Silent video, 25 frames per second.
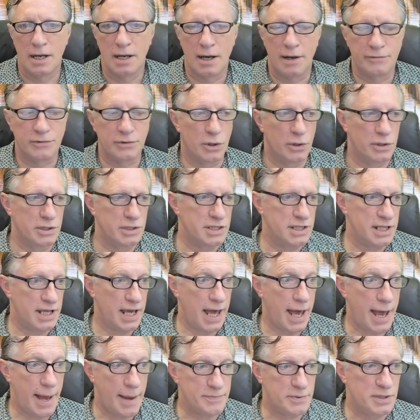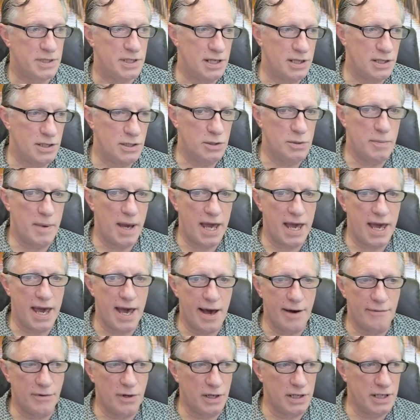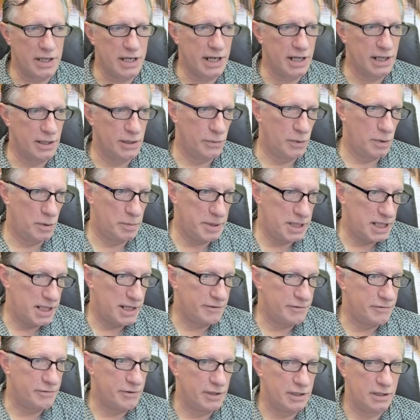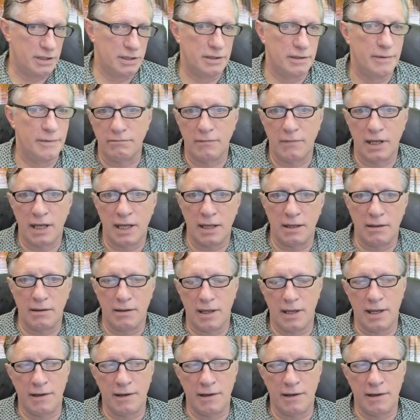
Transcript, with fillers: Of course, the apps that you may have on here will be different it,